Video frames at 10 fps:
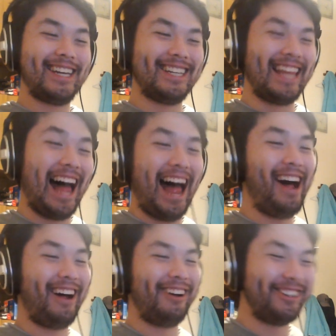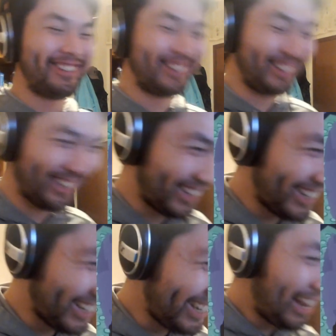now.
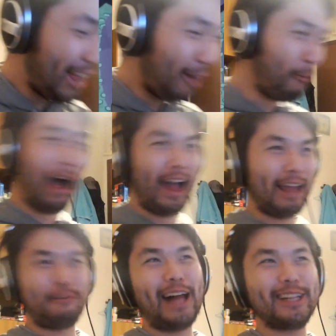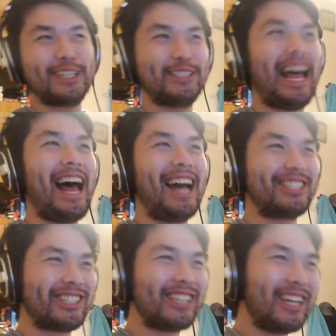Why I felt on
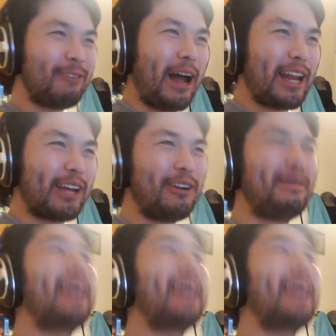edge. What it could be